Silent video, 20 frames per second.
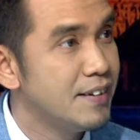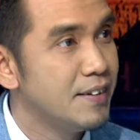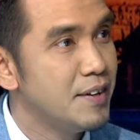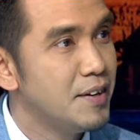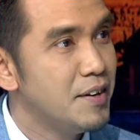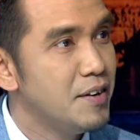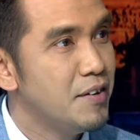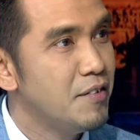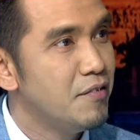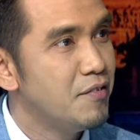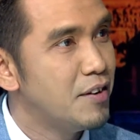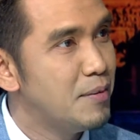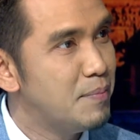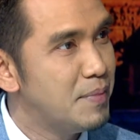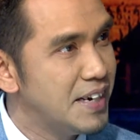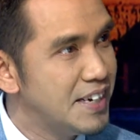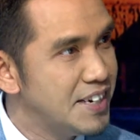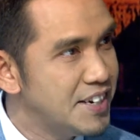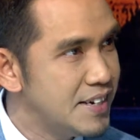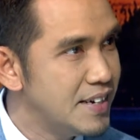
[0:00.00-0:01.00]

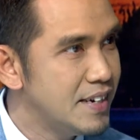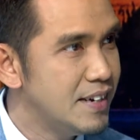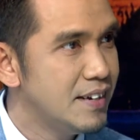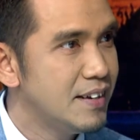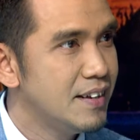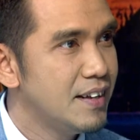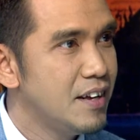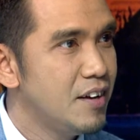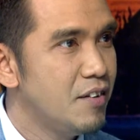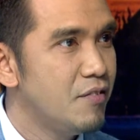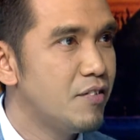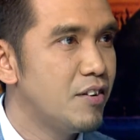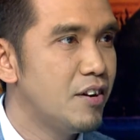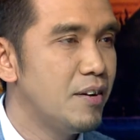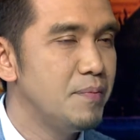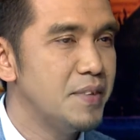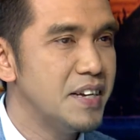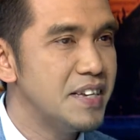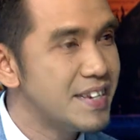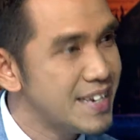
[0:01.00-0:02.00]

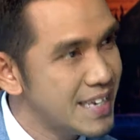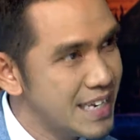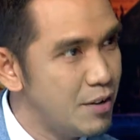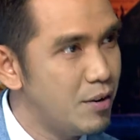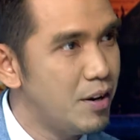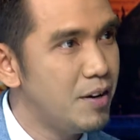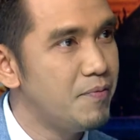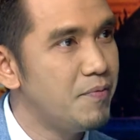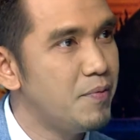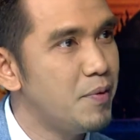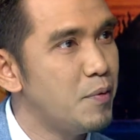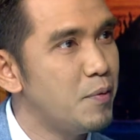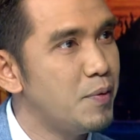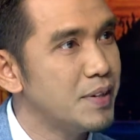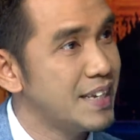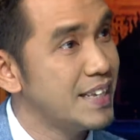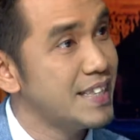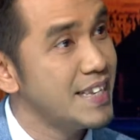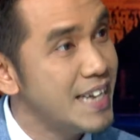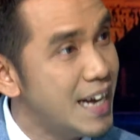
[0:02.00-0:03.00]
from Institute of
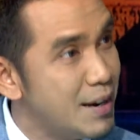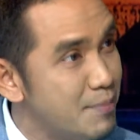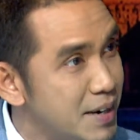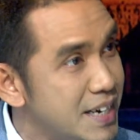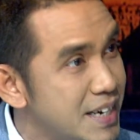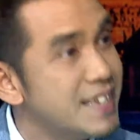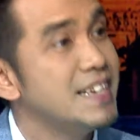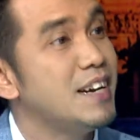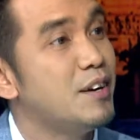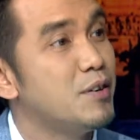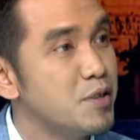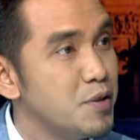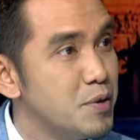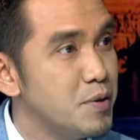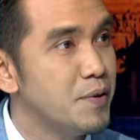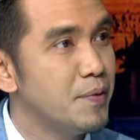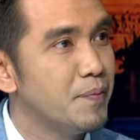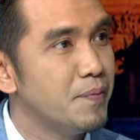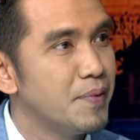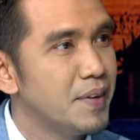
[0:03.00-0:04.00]
Wasatiyyah Malaysia also.